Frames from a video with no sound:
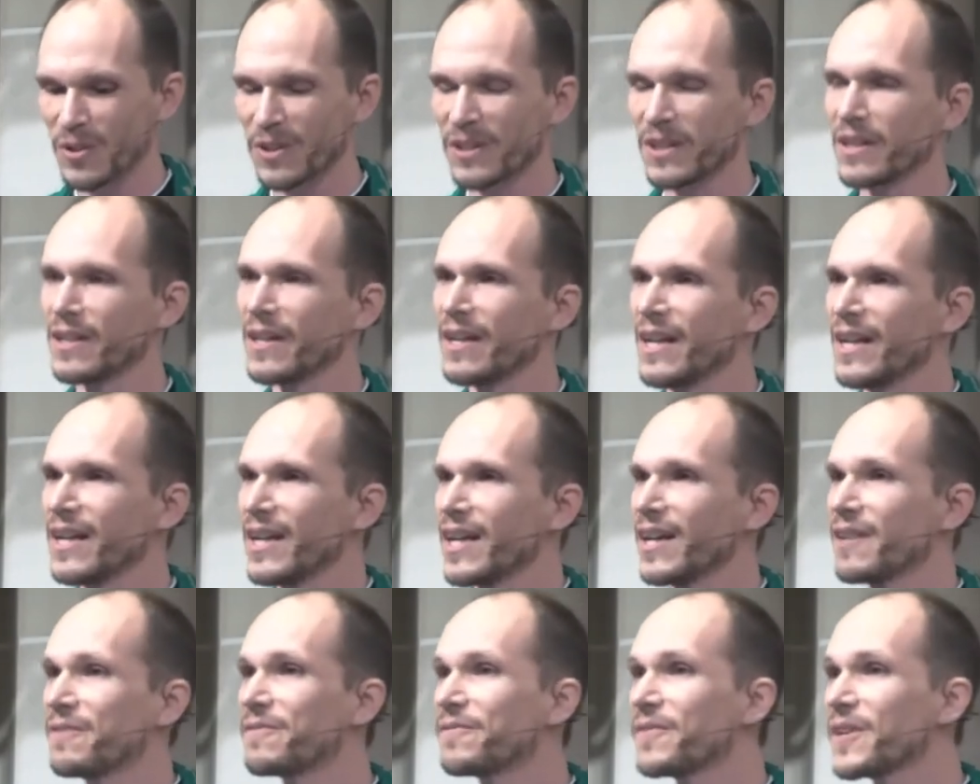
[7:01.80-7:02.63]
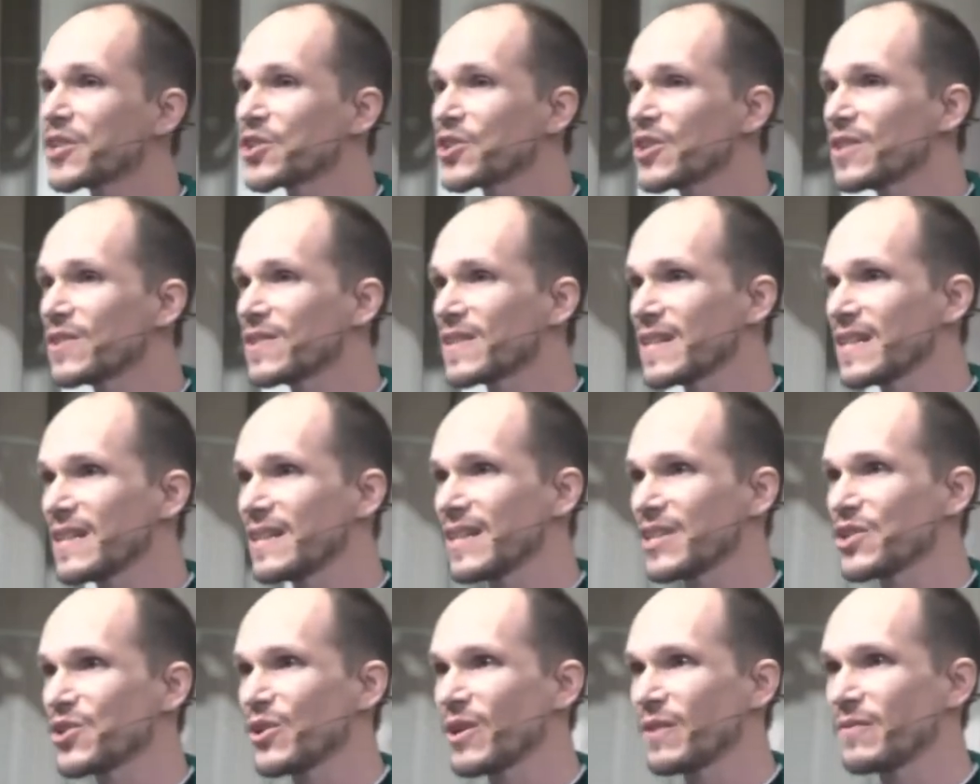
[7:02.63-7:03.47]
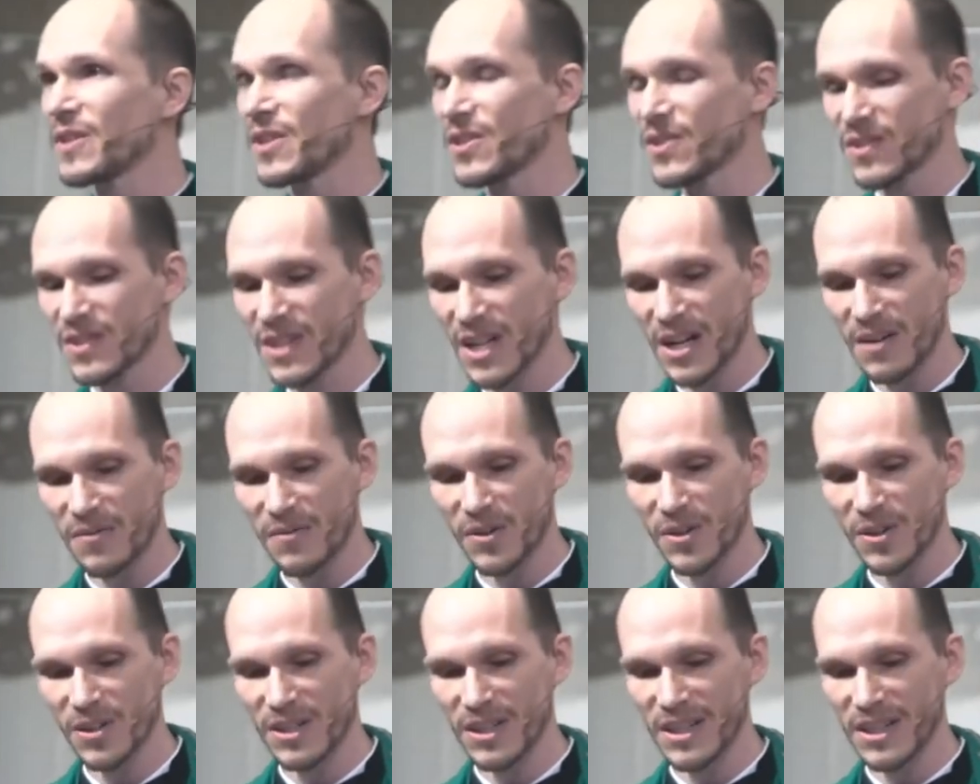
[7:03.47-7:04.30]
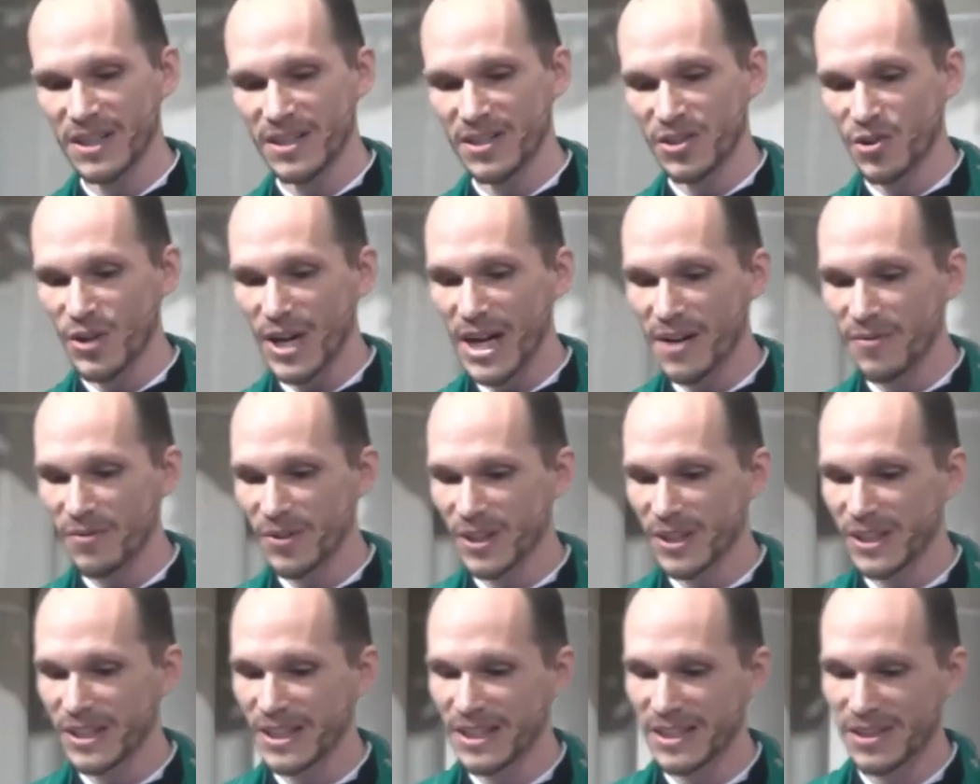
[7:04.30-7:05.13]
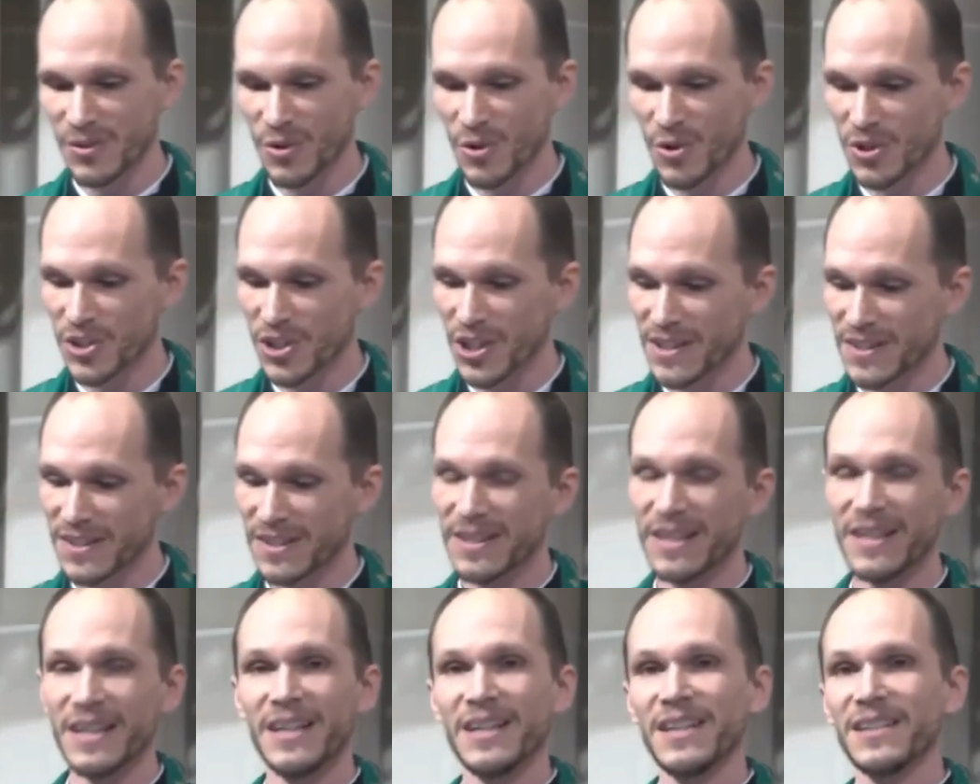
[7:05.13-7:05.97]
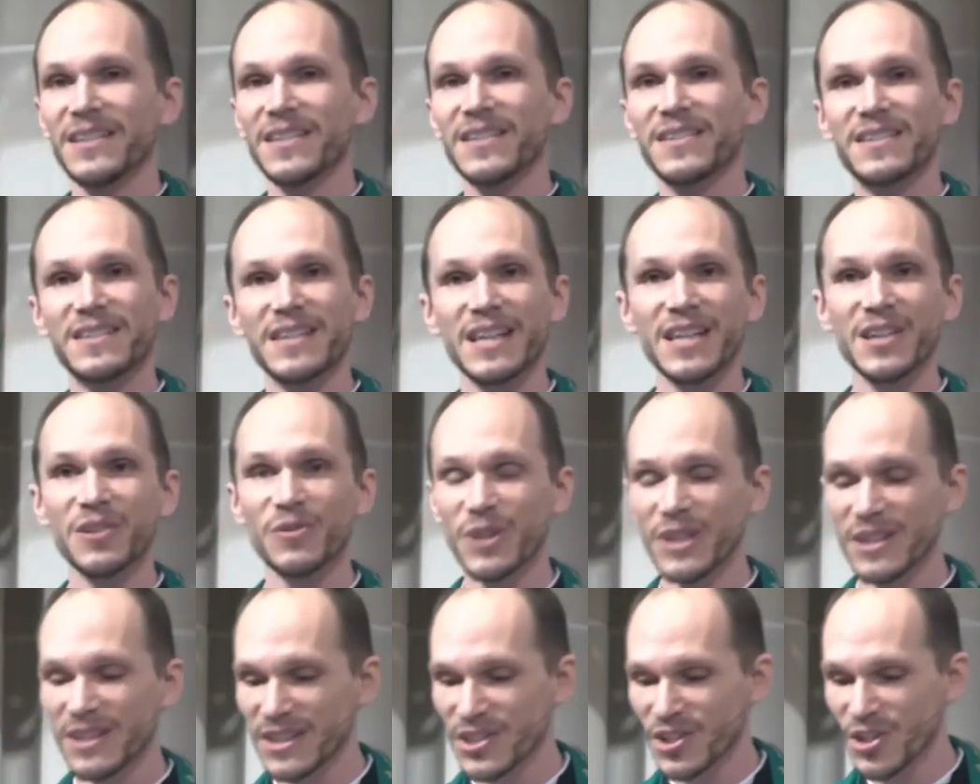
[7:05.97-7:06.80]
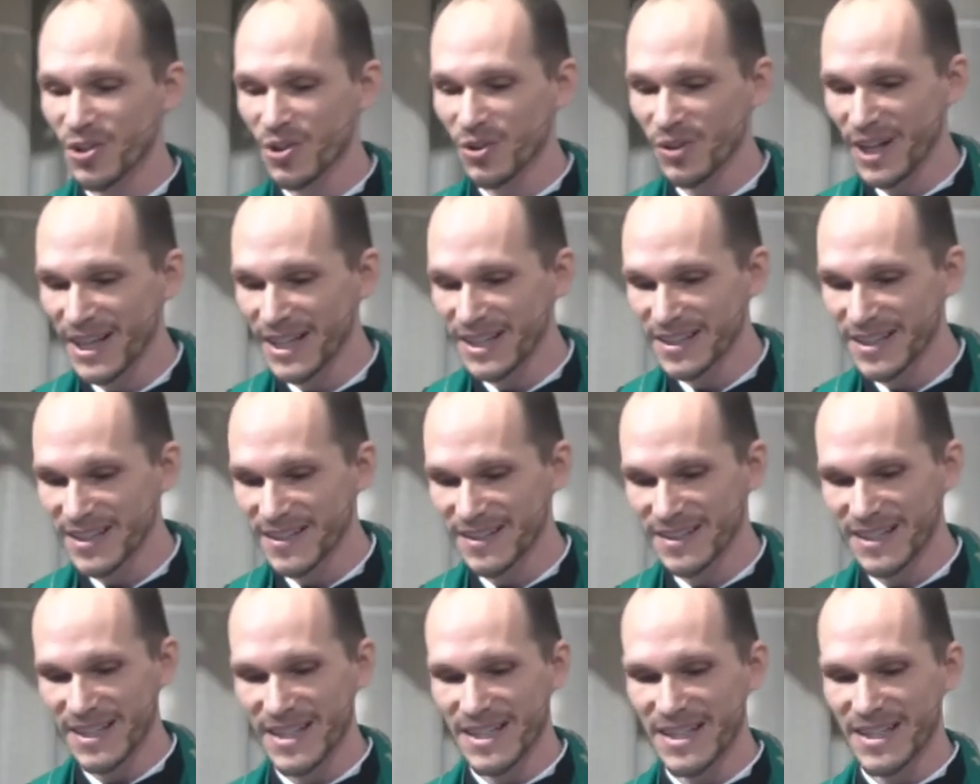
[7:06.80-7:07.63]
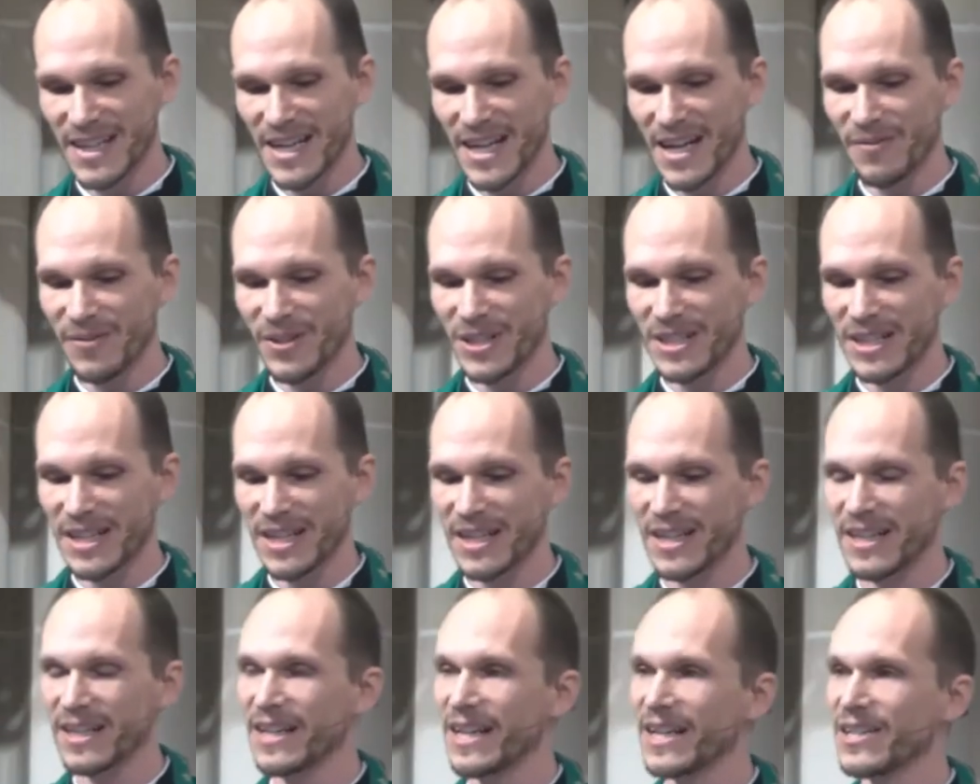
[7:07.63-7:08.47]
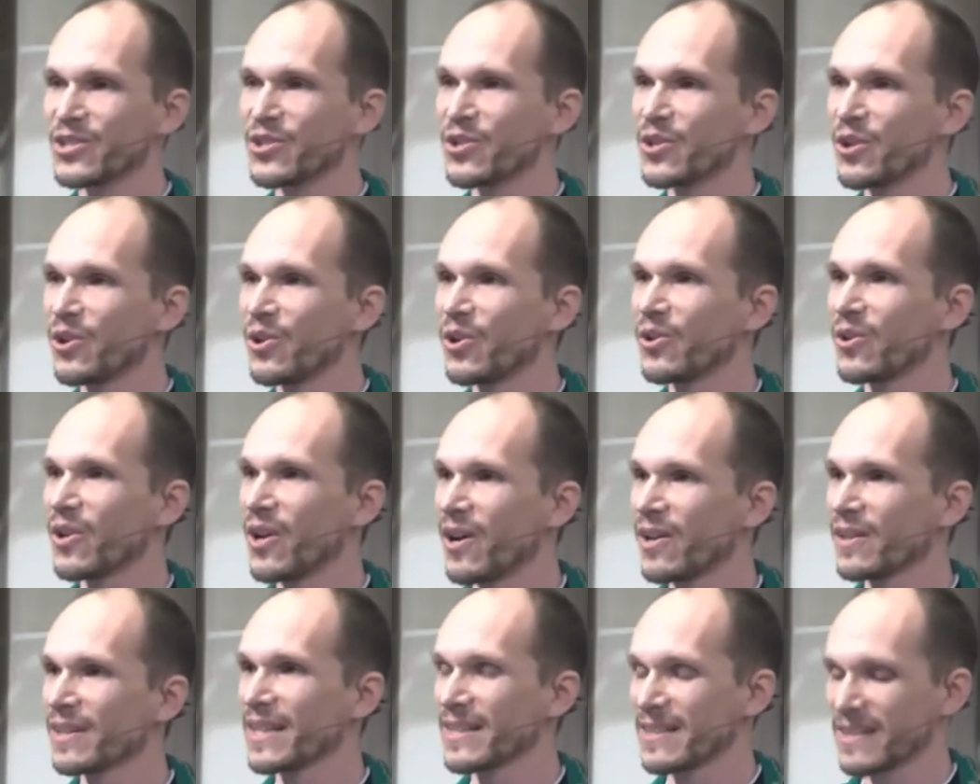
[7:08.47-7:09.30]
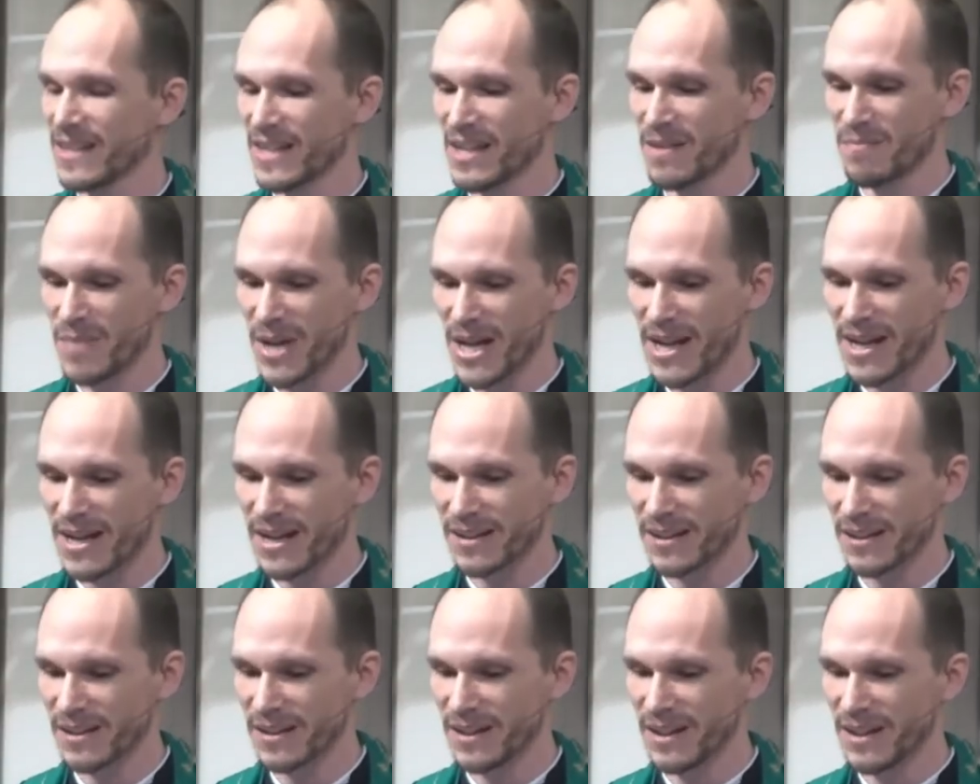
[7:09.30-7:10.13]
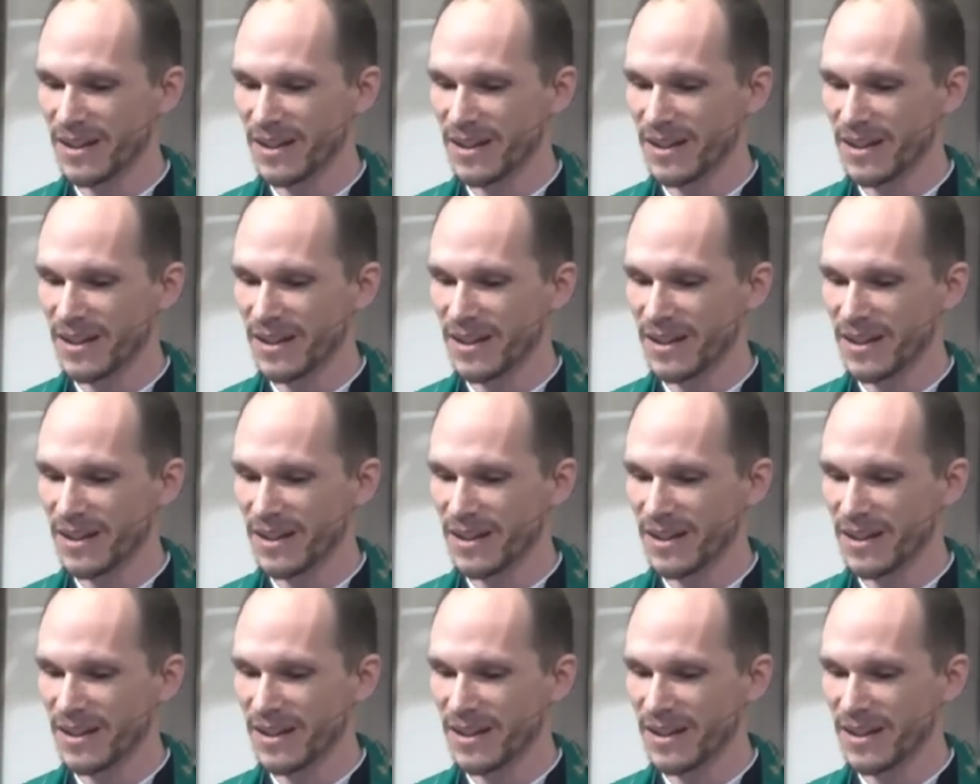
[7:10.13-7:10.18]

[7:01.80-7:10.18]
or the efficiency that you have discovered in traveling it or just the scenery that you like to see every day as you go along that same path.